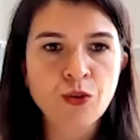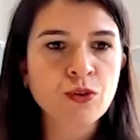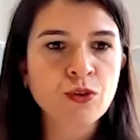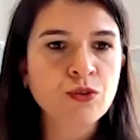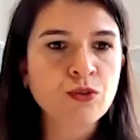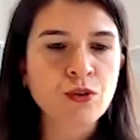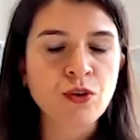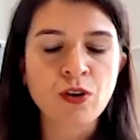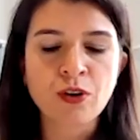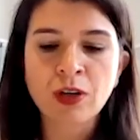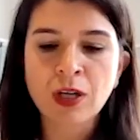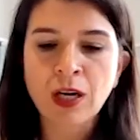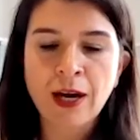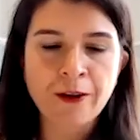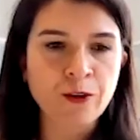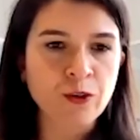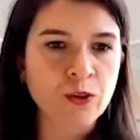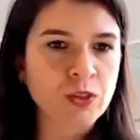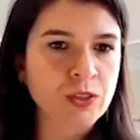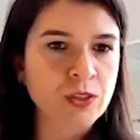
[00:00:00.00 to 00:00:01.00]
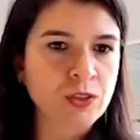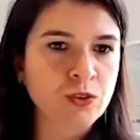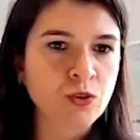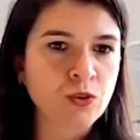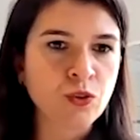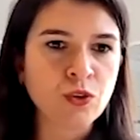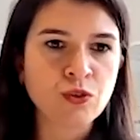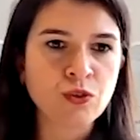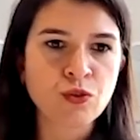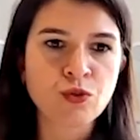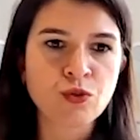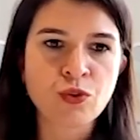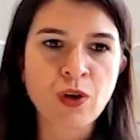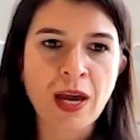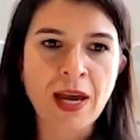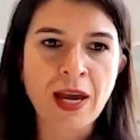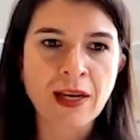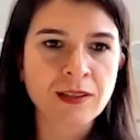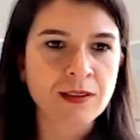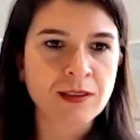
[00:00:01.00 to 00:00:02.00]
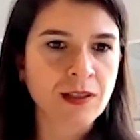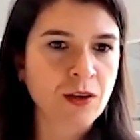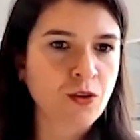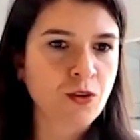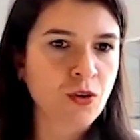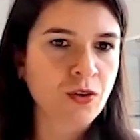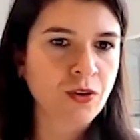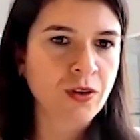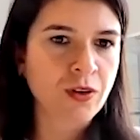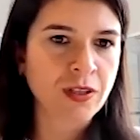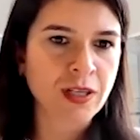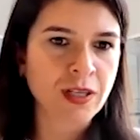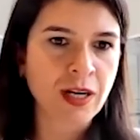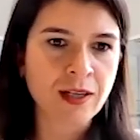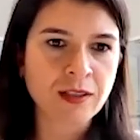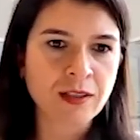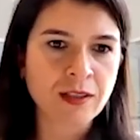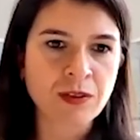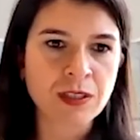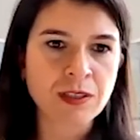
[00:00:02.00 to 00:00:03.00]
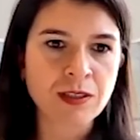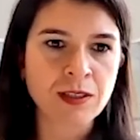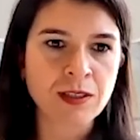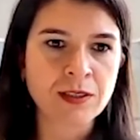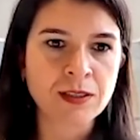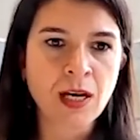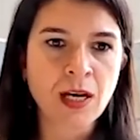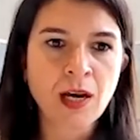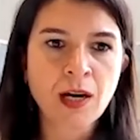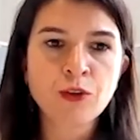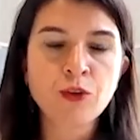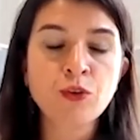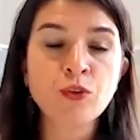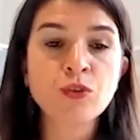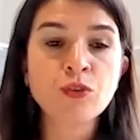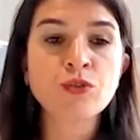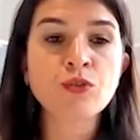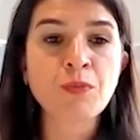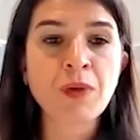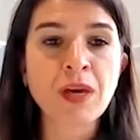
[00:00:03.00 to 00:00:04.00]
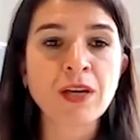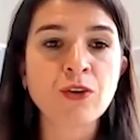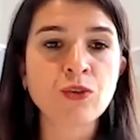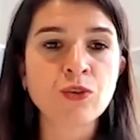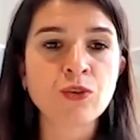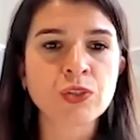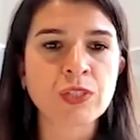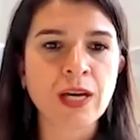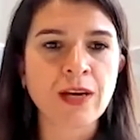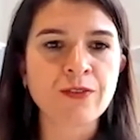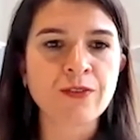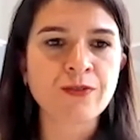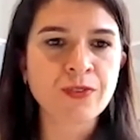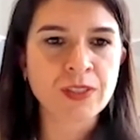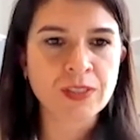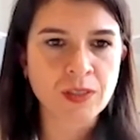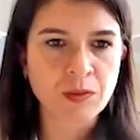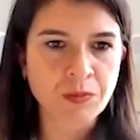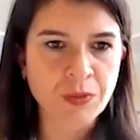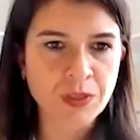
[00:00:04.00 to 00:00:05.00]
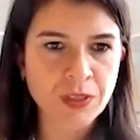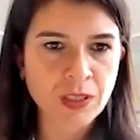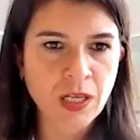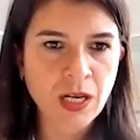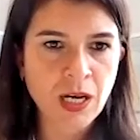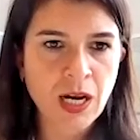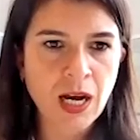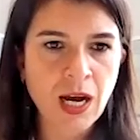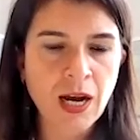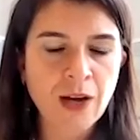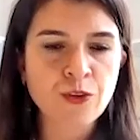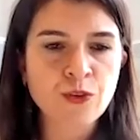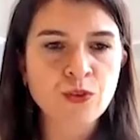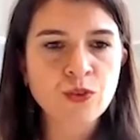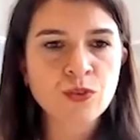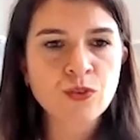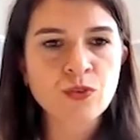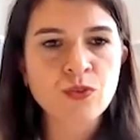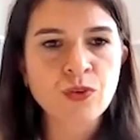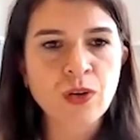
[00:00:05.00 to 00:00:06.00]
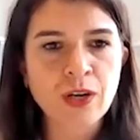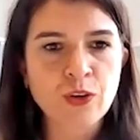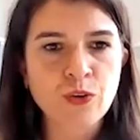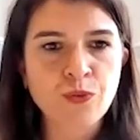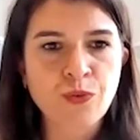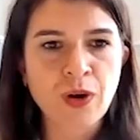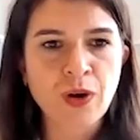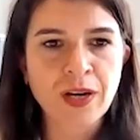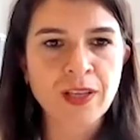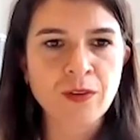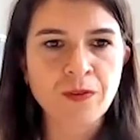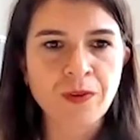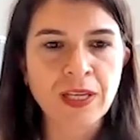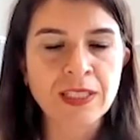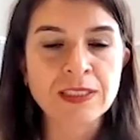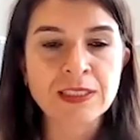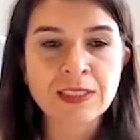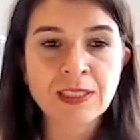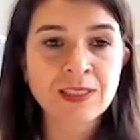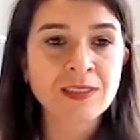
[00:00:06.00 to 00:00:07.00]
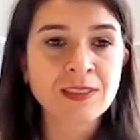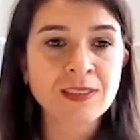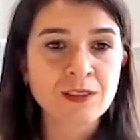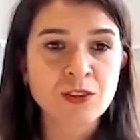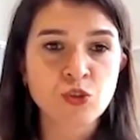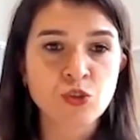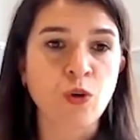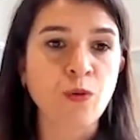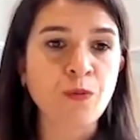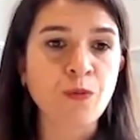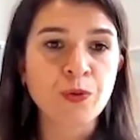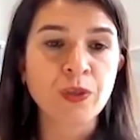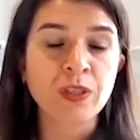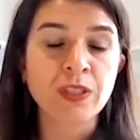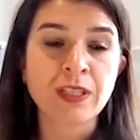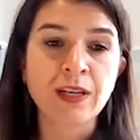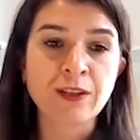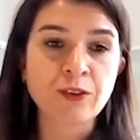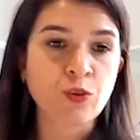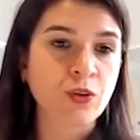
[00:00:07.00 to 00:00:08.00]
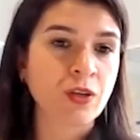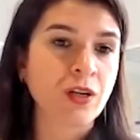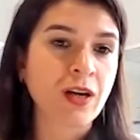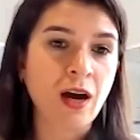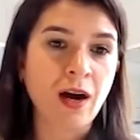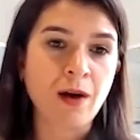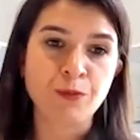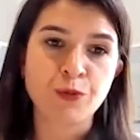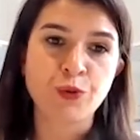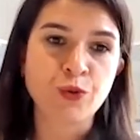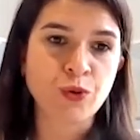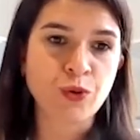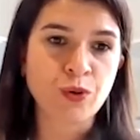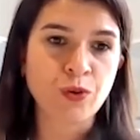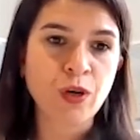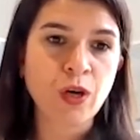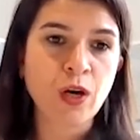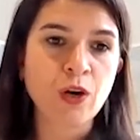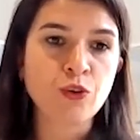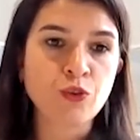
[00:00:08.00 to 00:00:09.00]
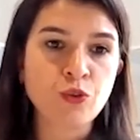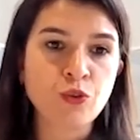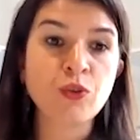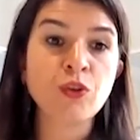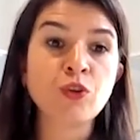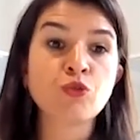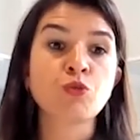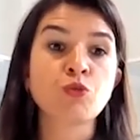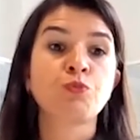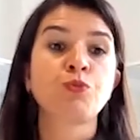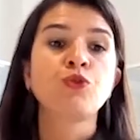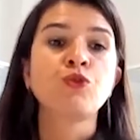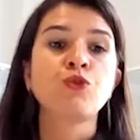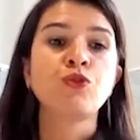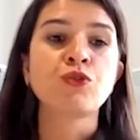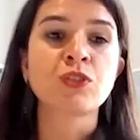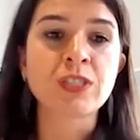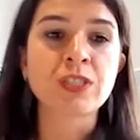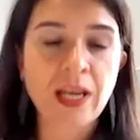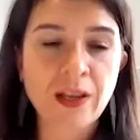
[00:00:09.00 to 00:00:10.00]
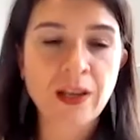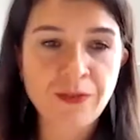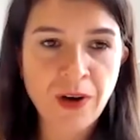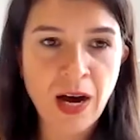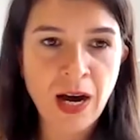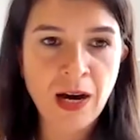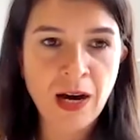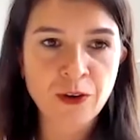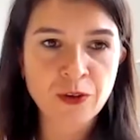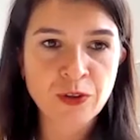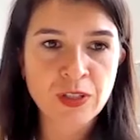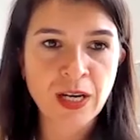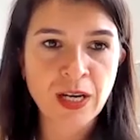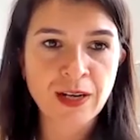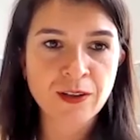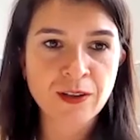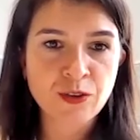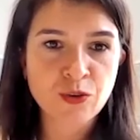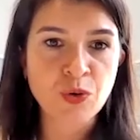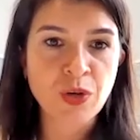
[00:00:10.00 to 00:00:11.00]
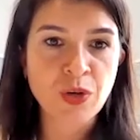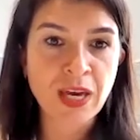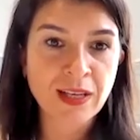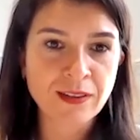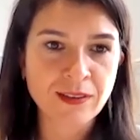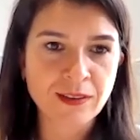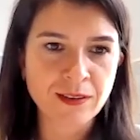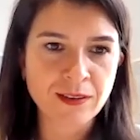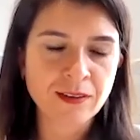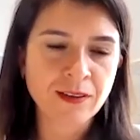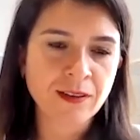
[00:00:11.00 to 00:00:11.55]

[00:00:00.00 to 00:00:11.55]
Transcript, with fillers: you need to learn languages. You need to do extracurricular activities. You need to make yourself visible and you need to try to find a way. This job will not going to come to you. You need to put yourself out there to get